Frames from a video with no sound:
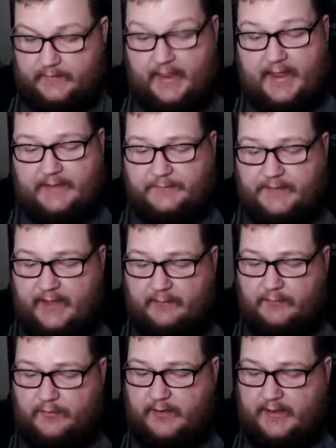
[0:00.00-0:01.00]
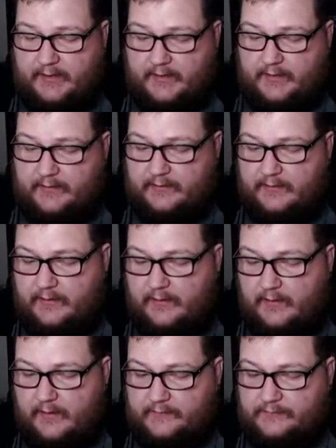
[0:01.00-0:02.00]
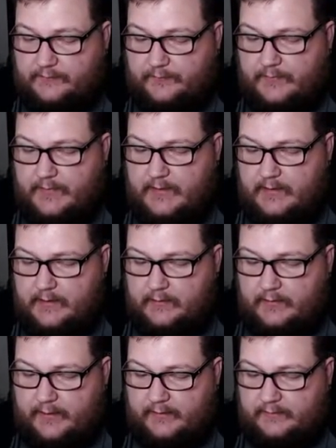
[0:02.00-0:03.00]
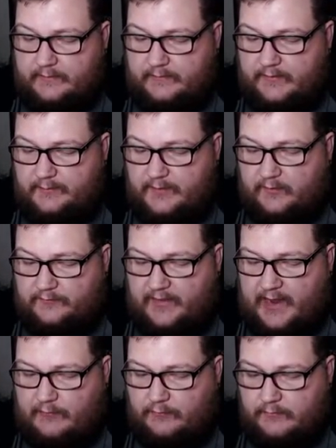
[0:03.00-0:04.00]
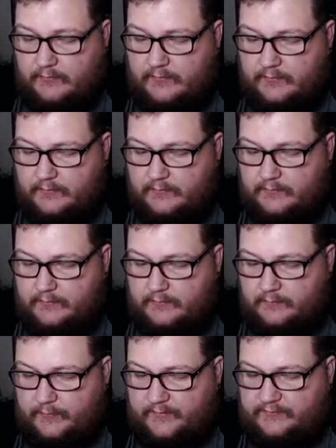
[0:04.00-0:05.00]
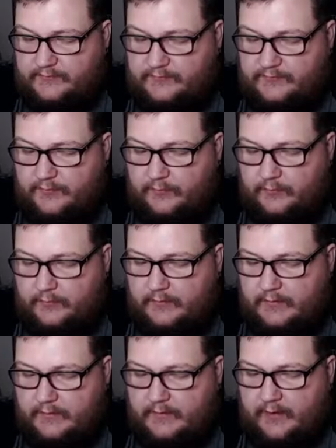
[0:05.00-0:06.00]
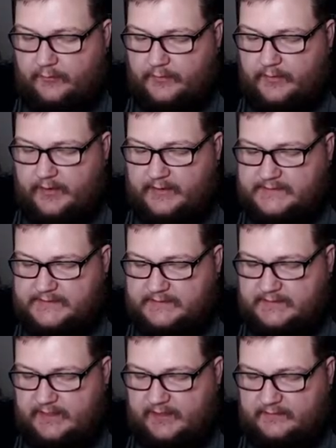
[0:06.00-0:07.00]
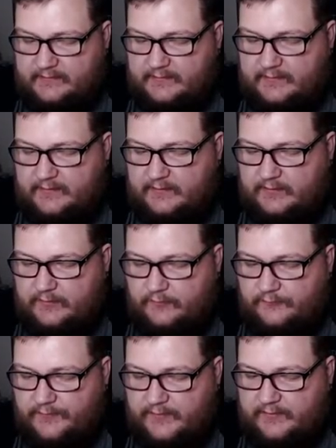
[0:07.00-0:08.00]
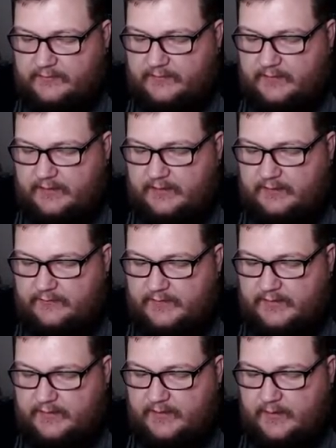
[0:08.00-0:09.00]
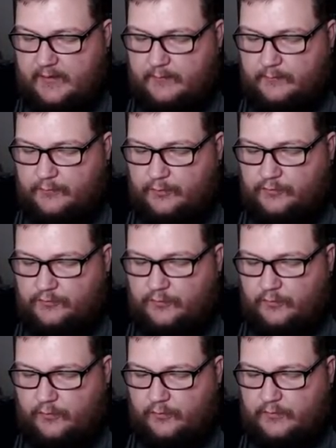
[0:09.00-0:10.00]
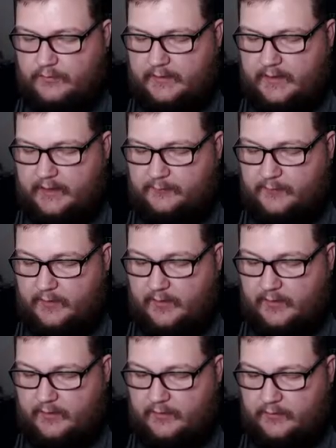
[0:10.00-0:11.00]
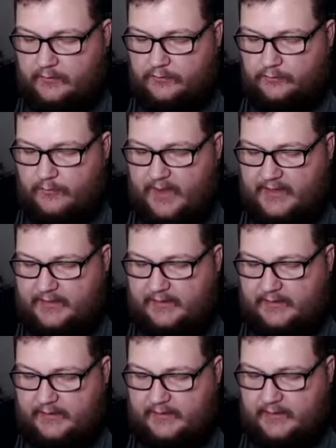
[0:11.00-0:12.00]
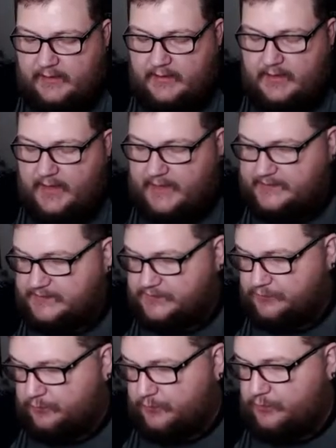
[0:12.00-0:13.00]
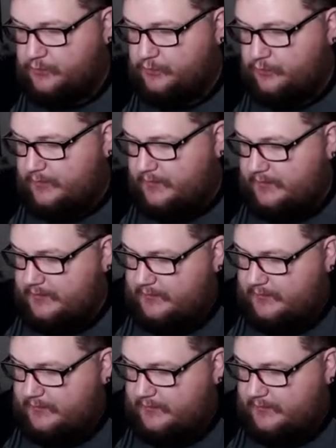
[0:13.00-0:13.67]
Yeah, we got one right again. Awesome. All right, Team Yell Towel, Rusted Shield, Eldegoss, Cocknea, Qfont, Eevee, Buizel, Yanma, Thwackey, and Zerud.